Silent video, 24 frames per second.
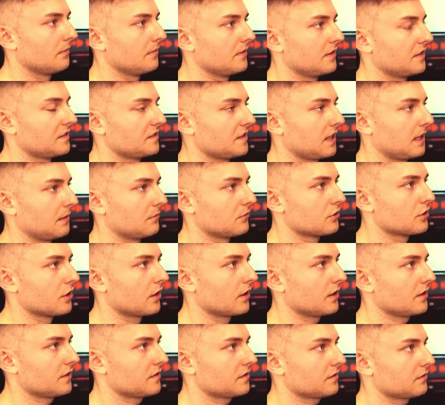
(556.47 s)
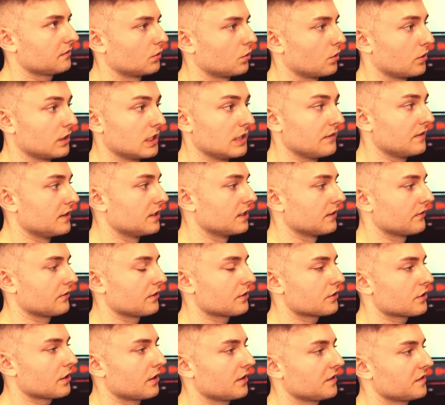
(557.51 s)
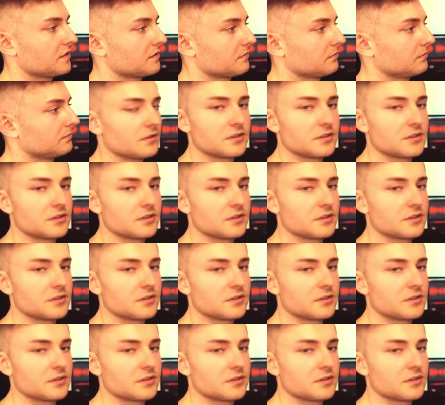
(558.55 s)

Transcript: the same charts or even different charts.